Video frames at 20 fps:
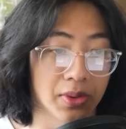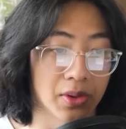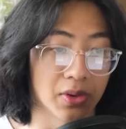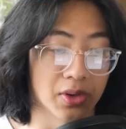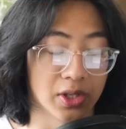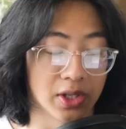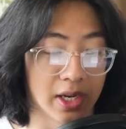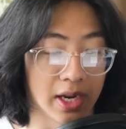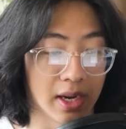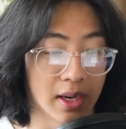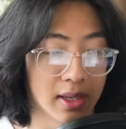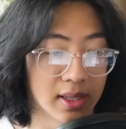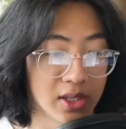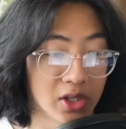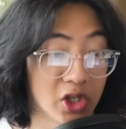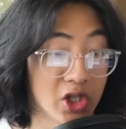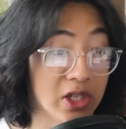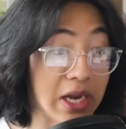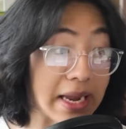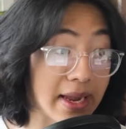or
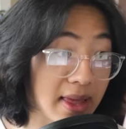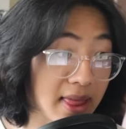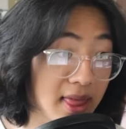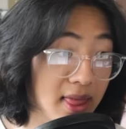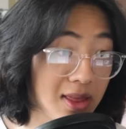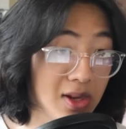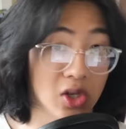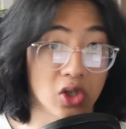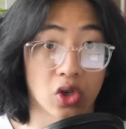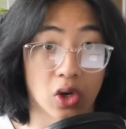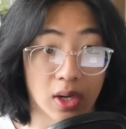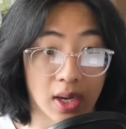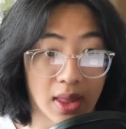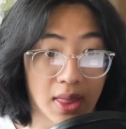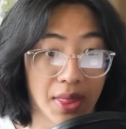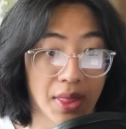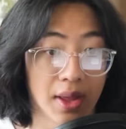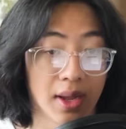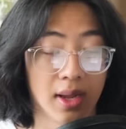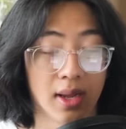
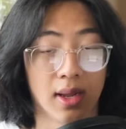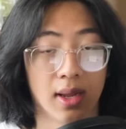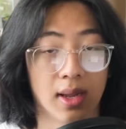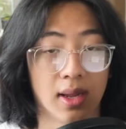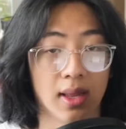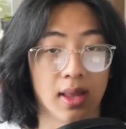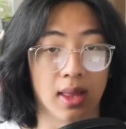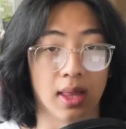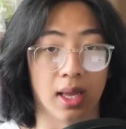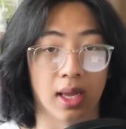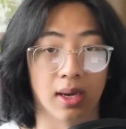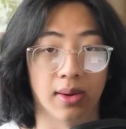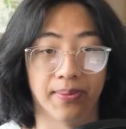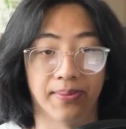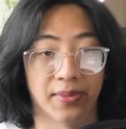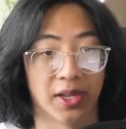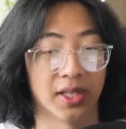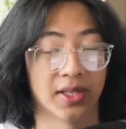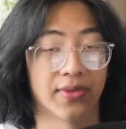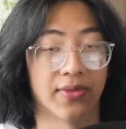shooketh, then
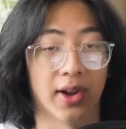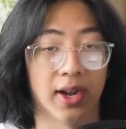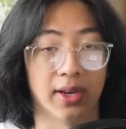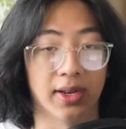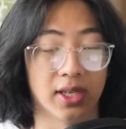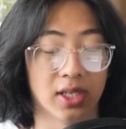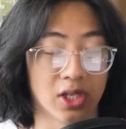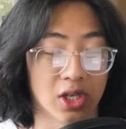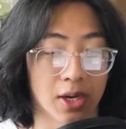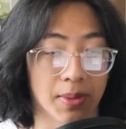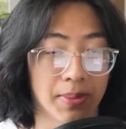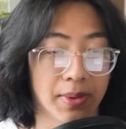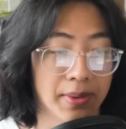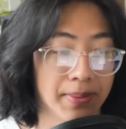it's fine to ship.